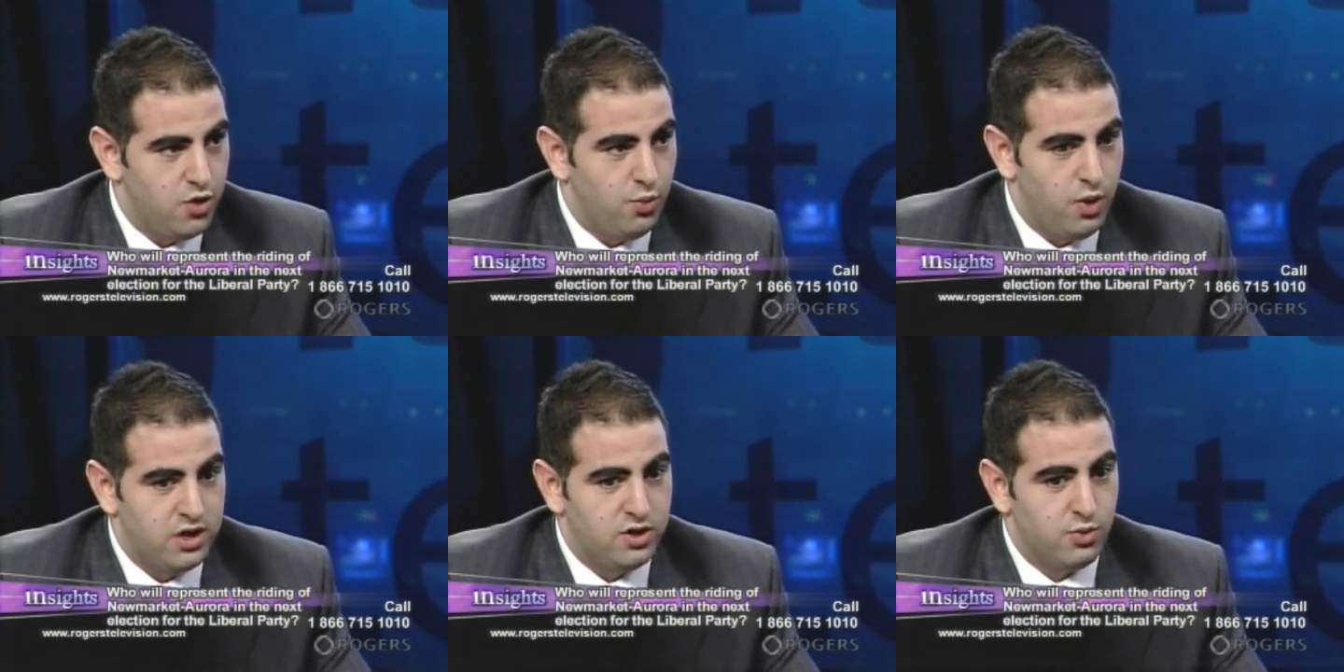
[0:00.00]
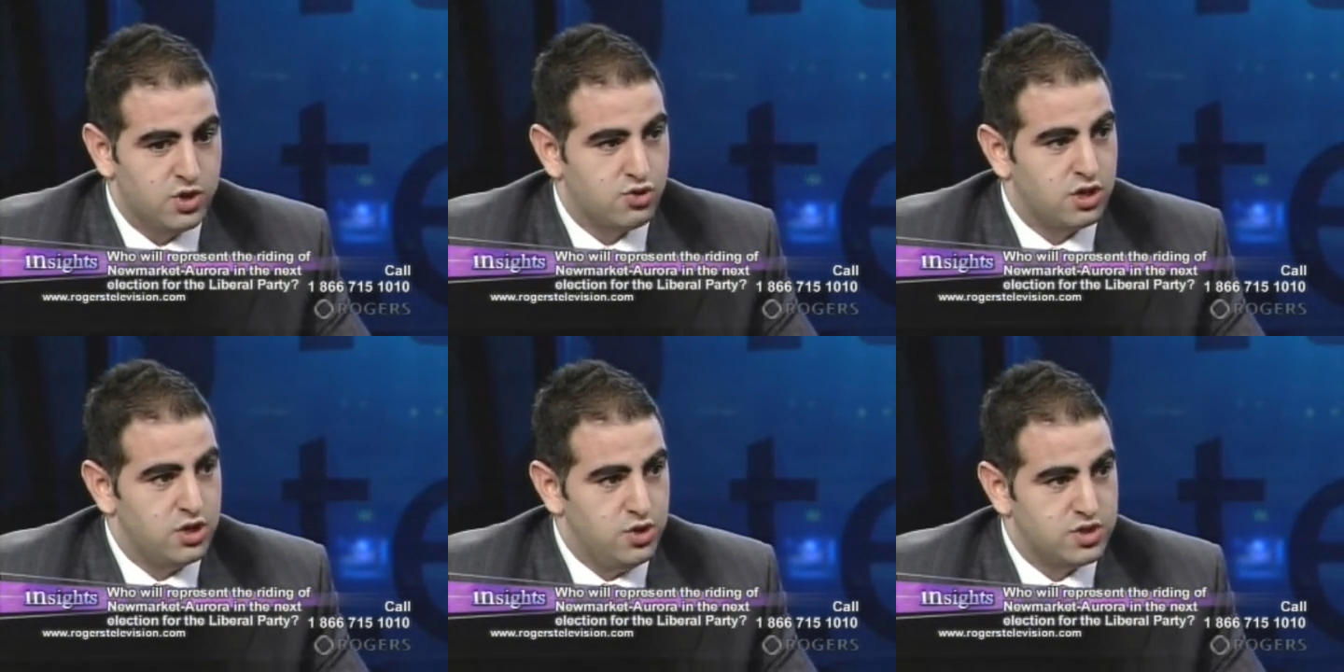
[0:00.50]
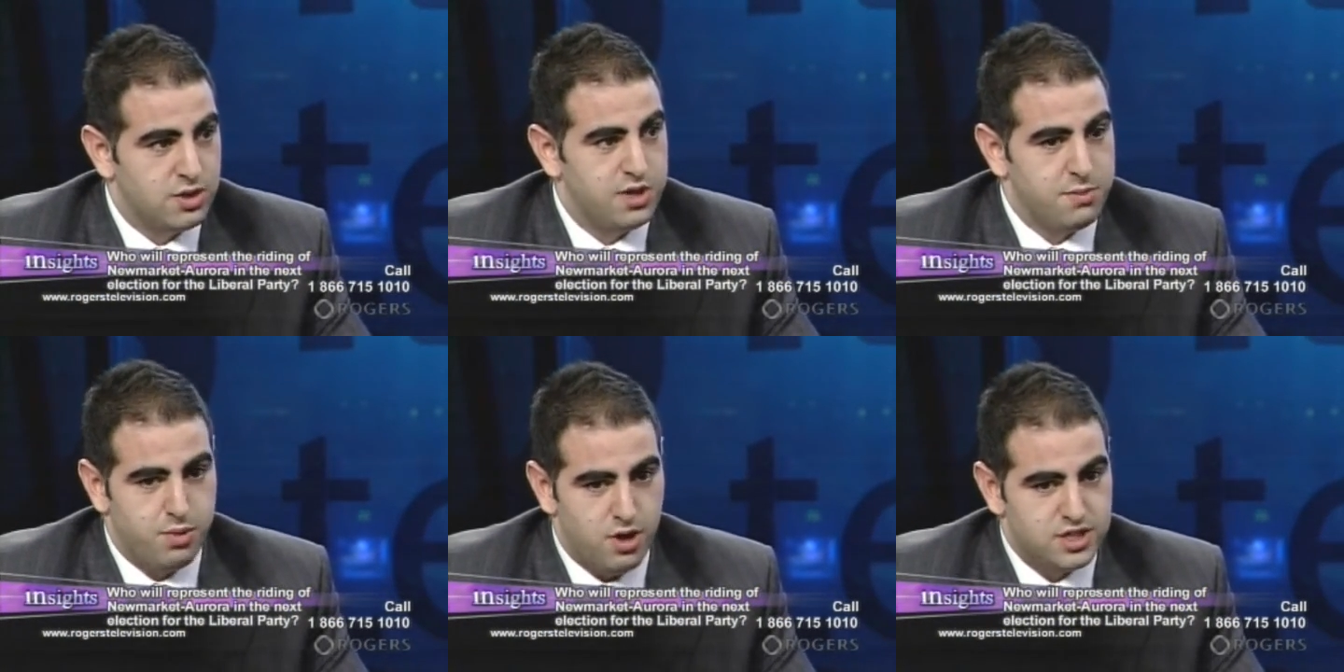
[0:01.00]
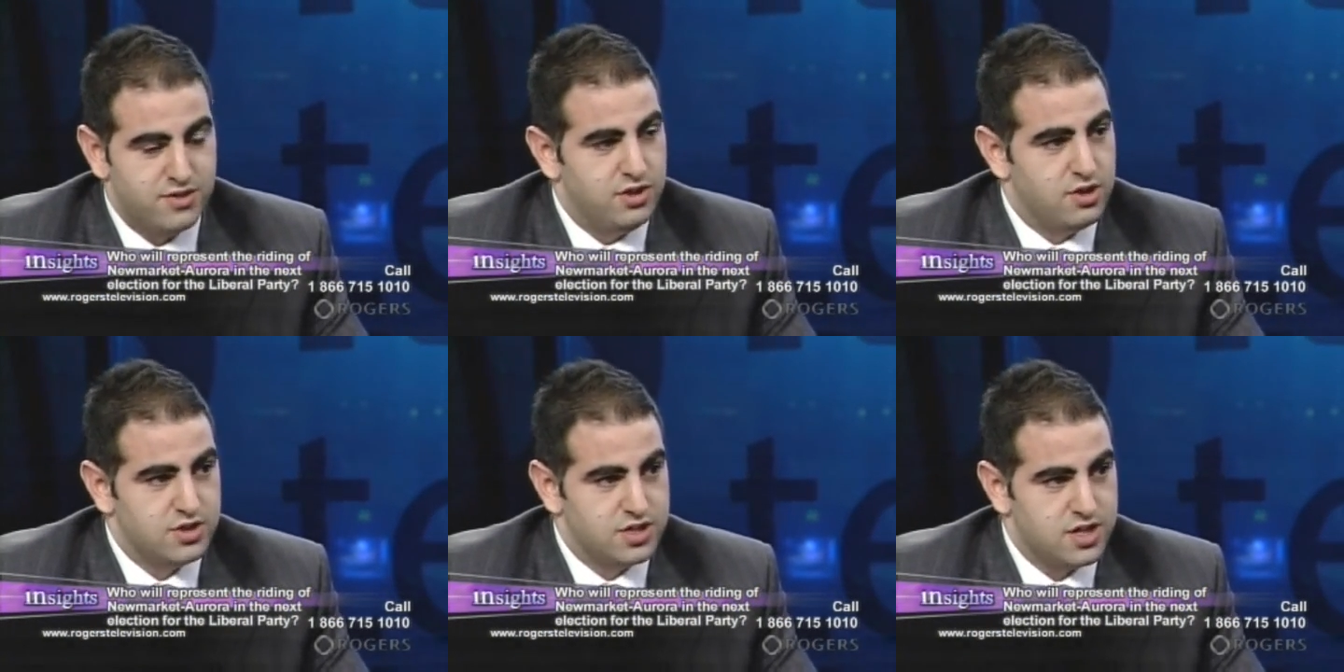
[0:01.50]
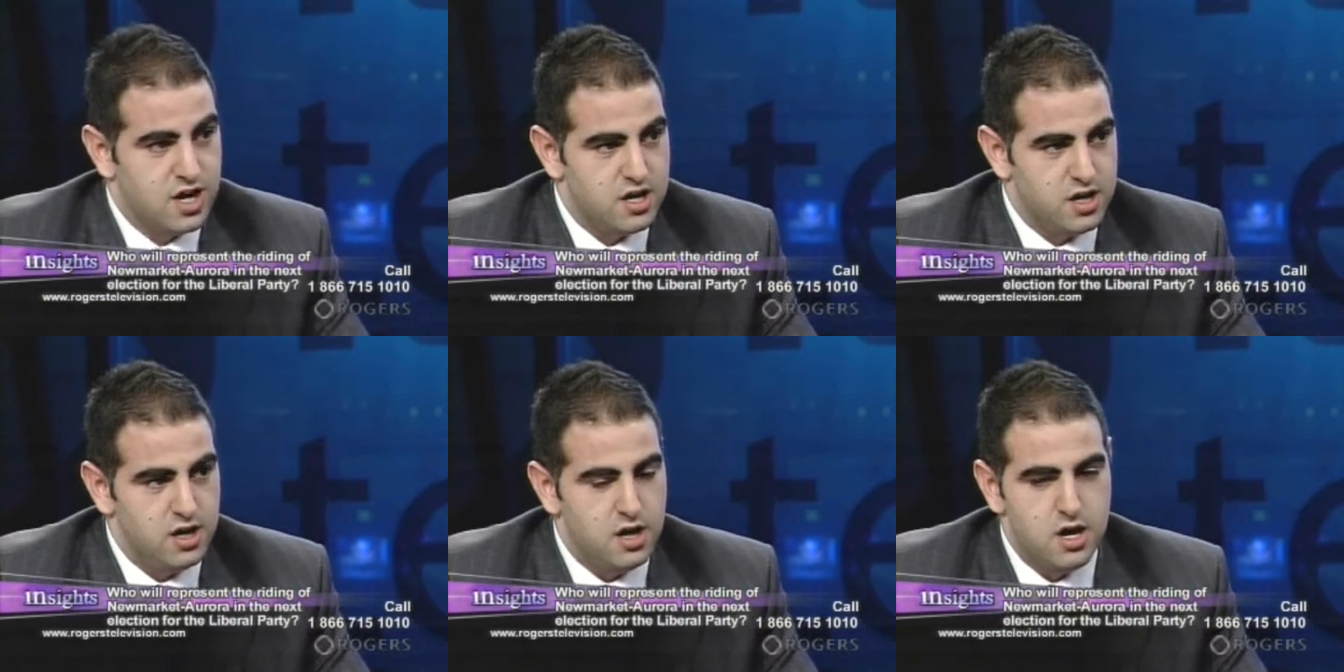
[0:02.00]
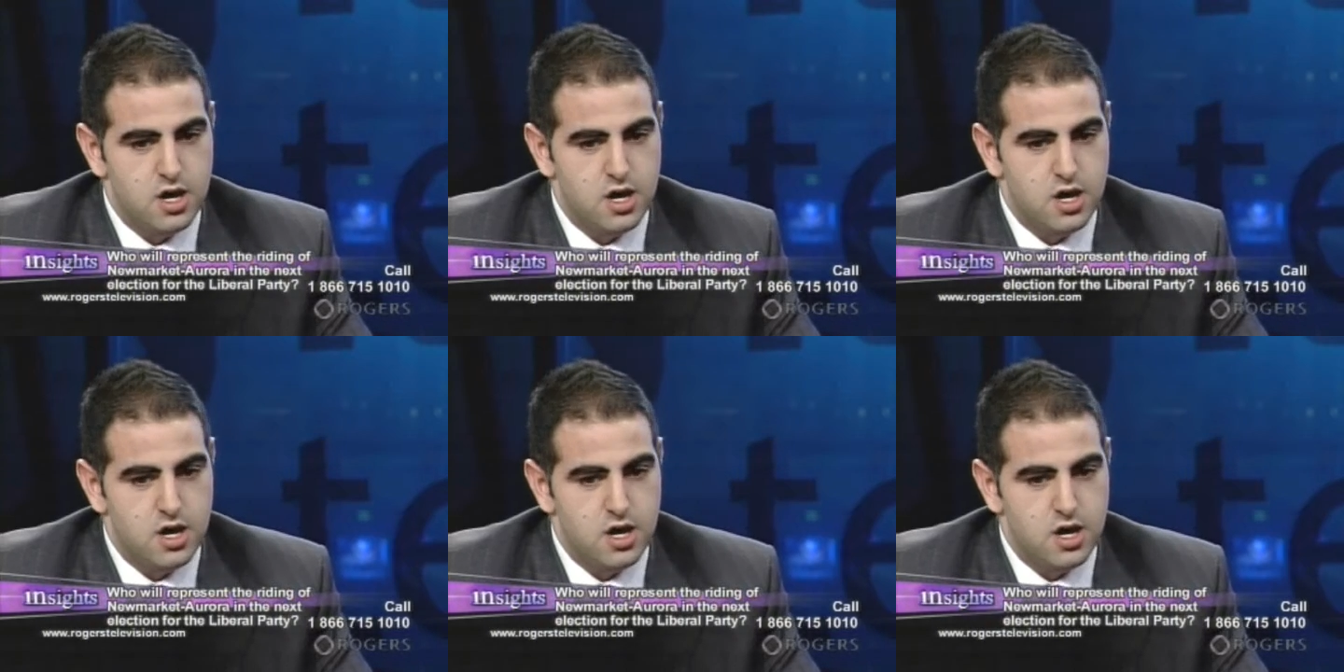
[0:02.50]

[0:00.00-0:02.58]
when trying to do something positive in their society.